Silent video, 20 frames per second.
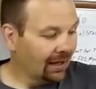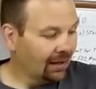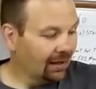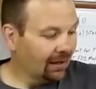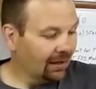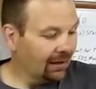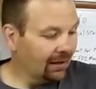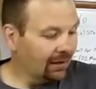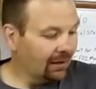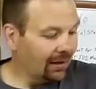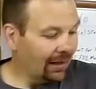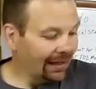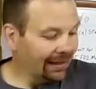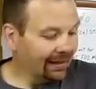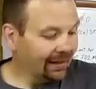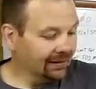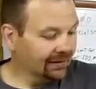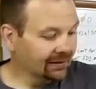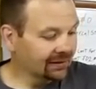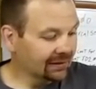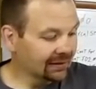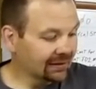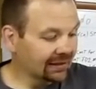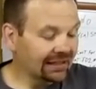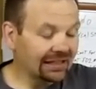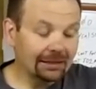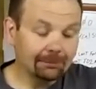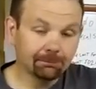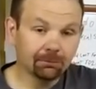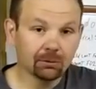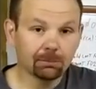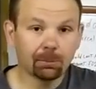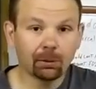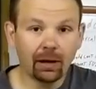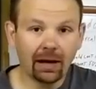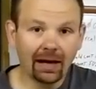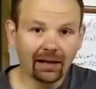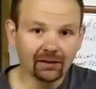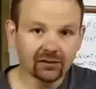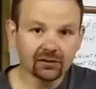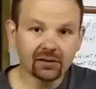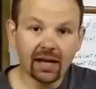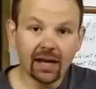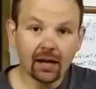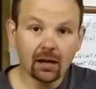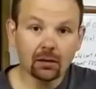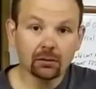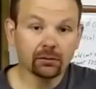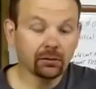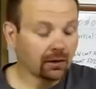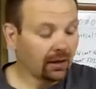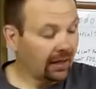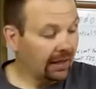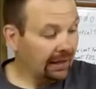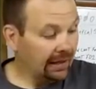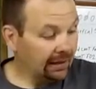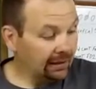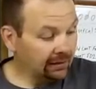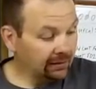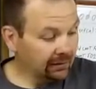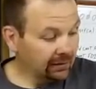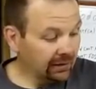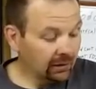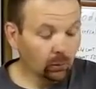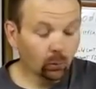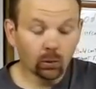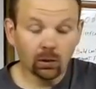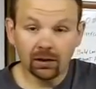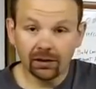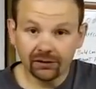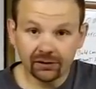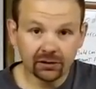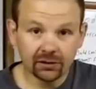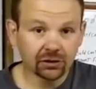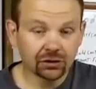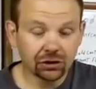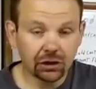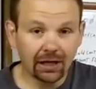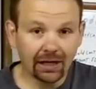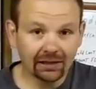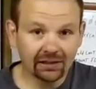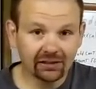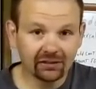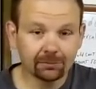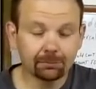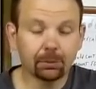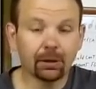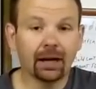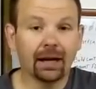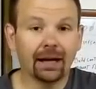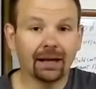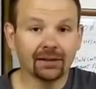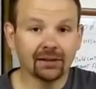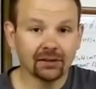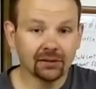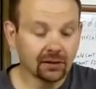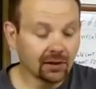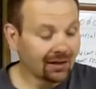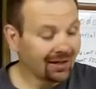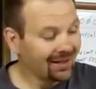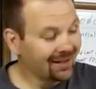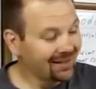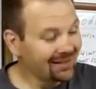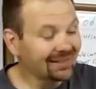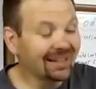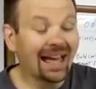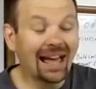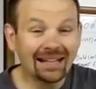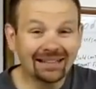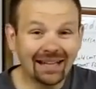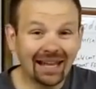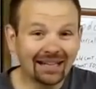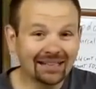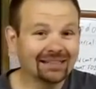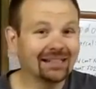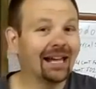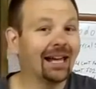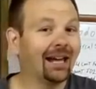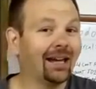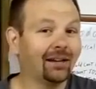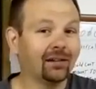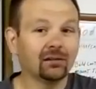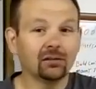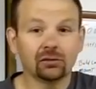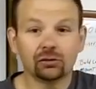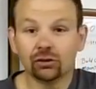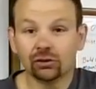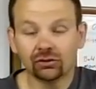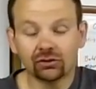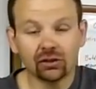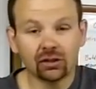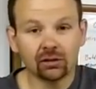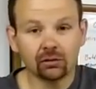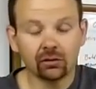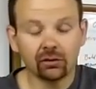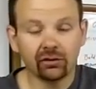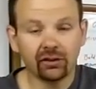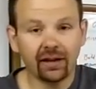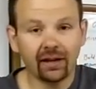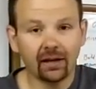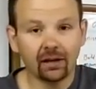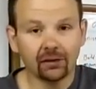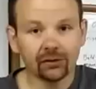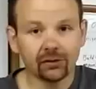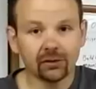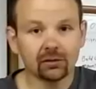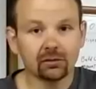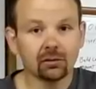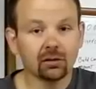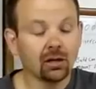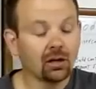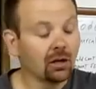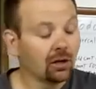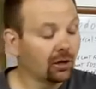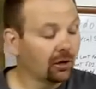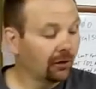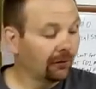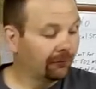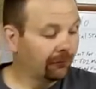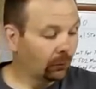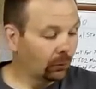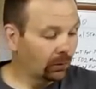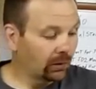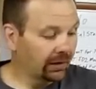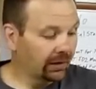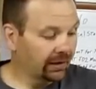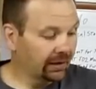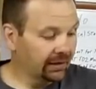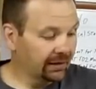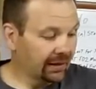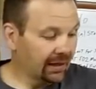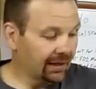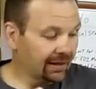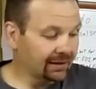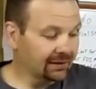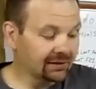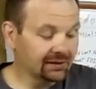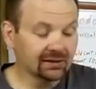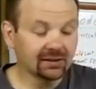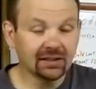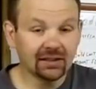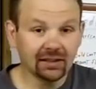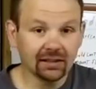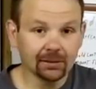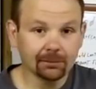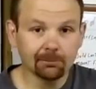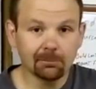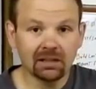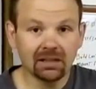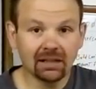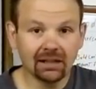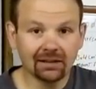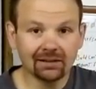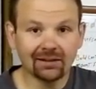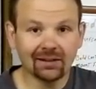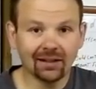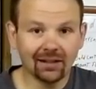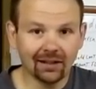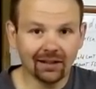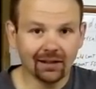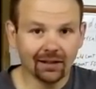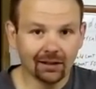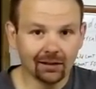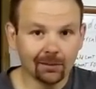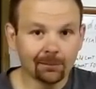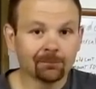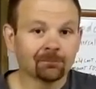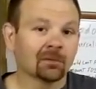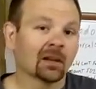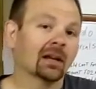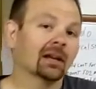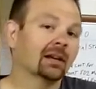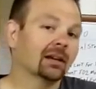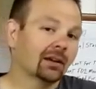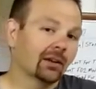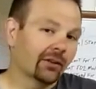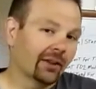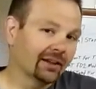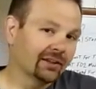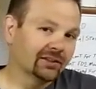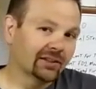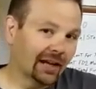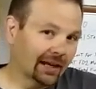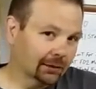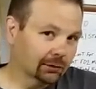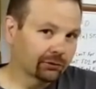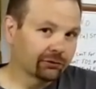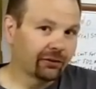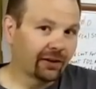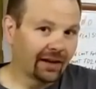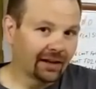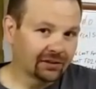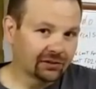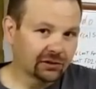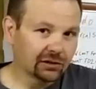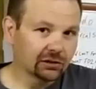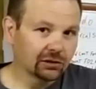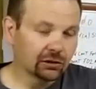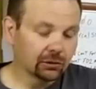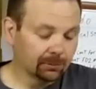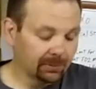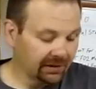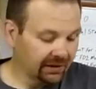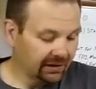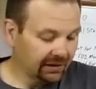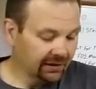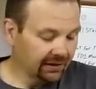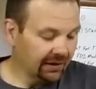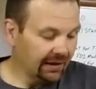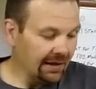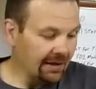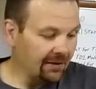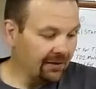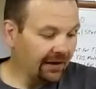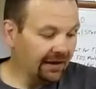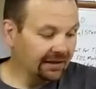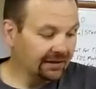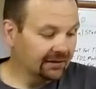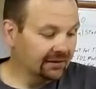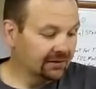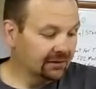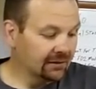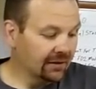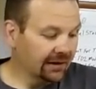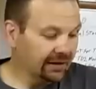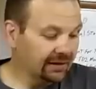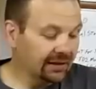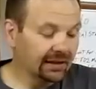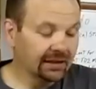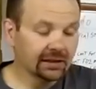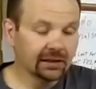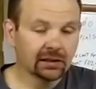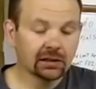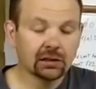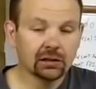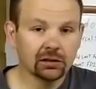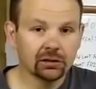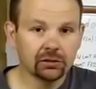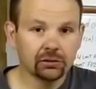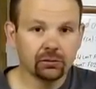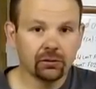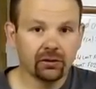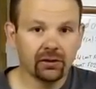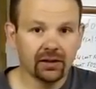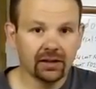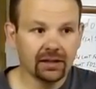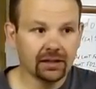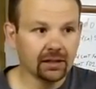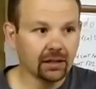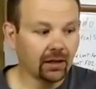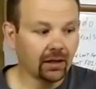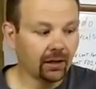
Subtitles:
I guess to keep the price down, and it was an attractive price, $9.99, just under $1,000 for a stick MIG Tig. They sacrificed a little bit, and they didn't include the